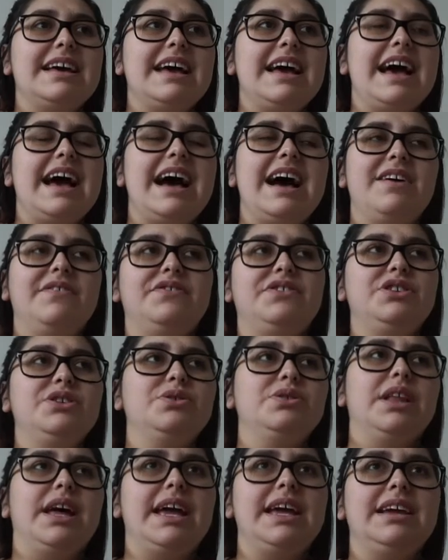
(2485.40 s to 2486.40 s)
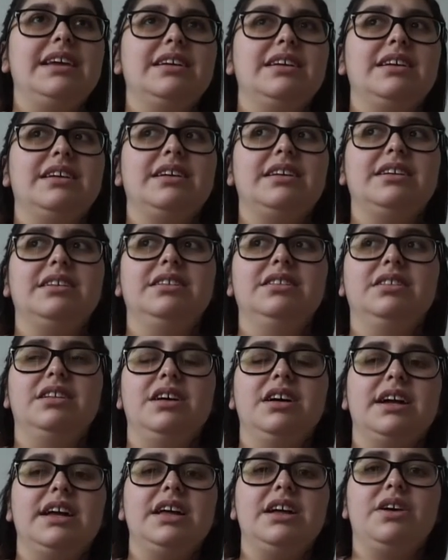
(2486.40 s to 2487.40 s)
have to, like,
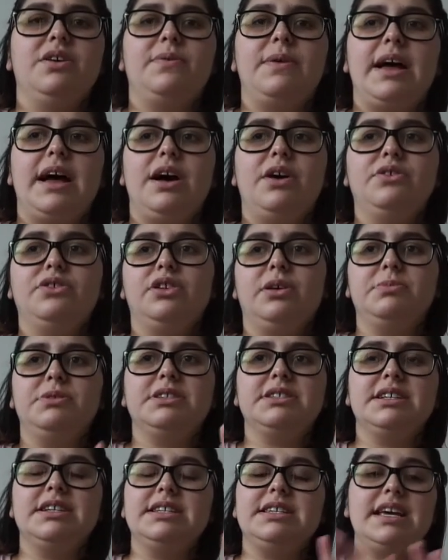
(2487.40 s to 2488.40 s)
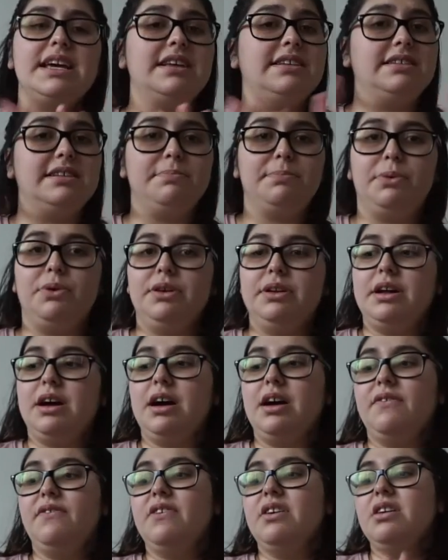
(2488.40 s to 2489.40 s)
lug it around, so I'm just gonna take simple
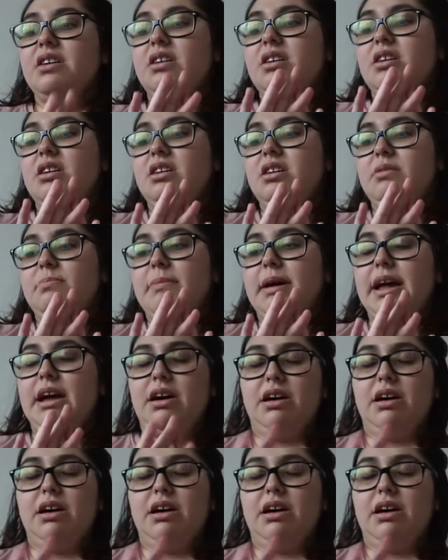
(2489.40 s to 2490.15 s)
enough my